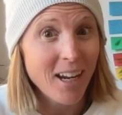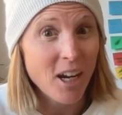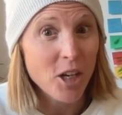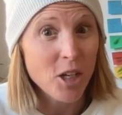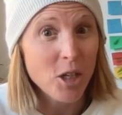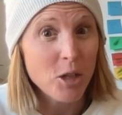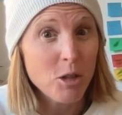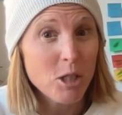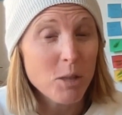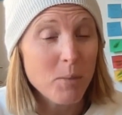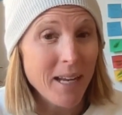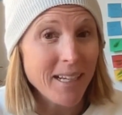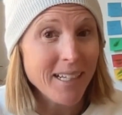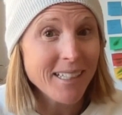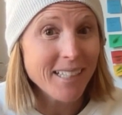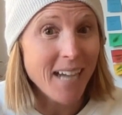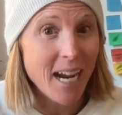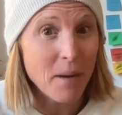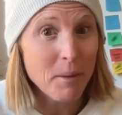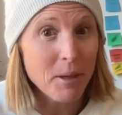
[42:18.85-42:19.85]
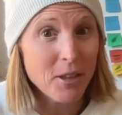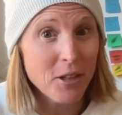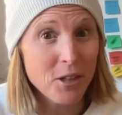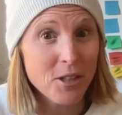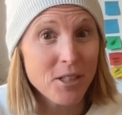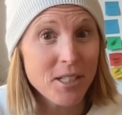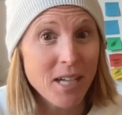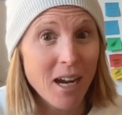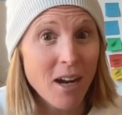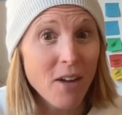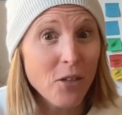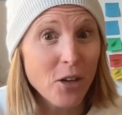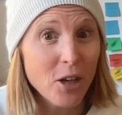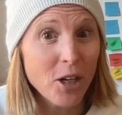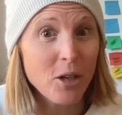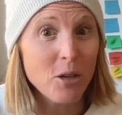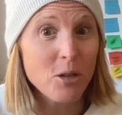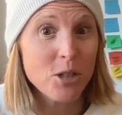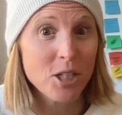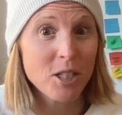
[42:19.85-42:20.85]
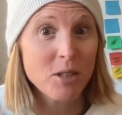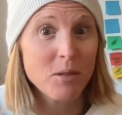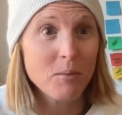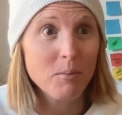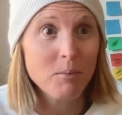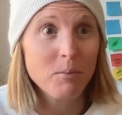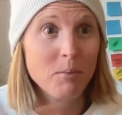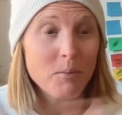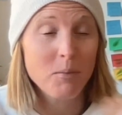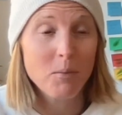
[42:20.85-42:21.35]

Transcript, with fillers: Like, are you spending time with yourself or are you just